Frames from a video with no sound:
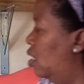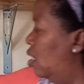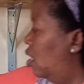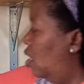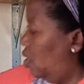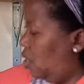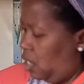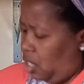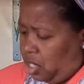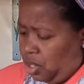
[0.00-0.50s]

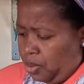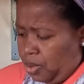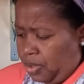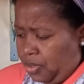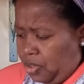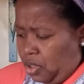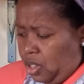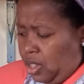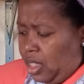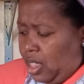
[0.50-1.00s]
Okay, so we've
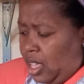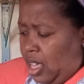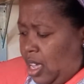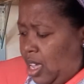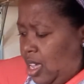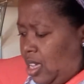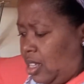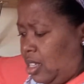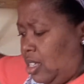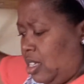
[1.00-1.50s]
got
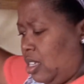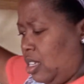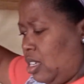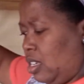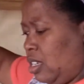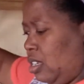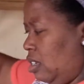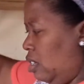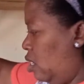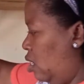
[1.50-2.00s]
that,
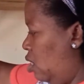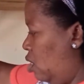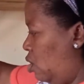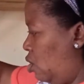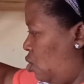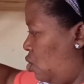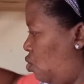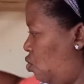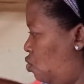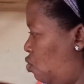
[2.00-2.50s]

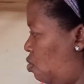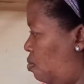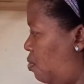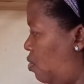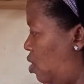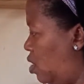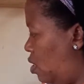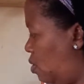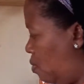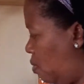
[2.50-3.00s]
strawberry
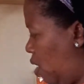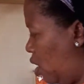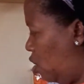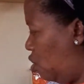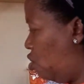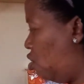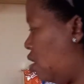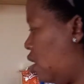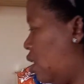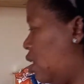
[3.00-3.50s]
and white
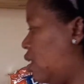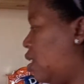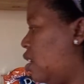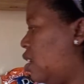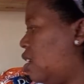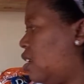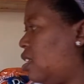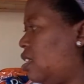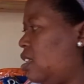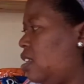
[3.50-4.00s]

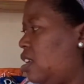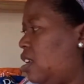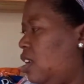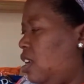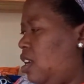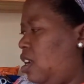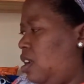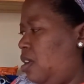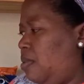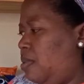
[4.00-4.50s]
chocolate,
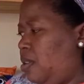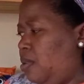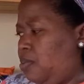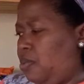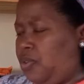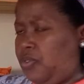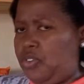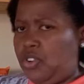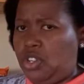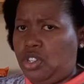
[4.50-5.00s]
and then
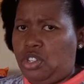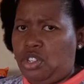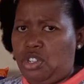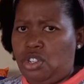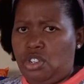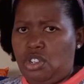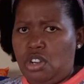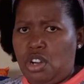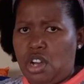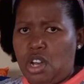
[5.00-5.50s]
we've got
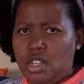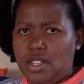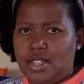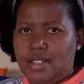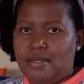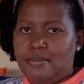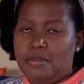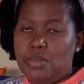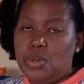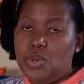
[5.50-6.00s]
stars
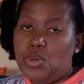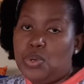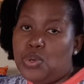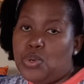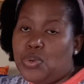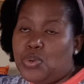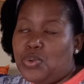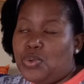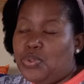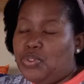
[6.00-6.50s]
and
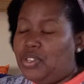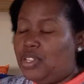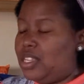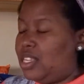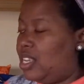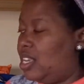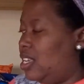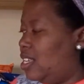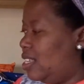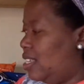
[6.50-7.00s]
moons.
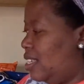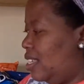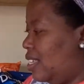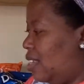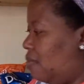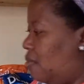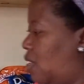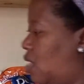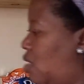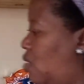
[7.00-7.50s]
So
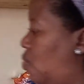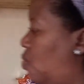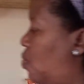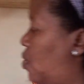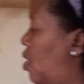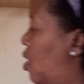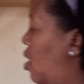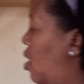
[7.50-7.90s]
cute.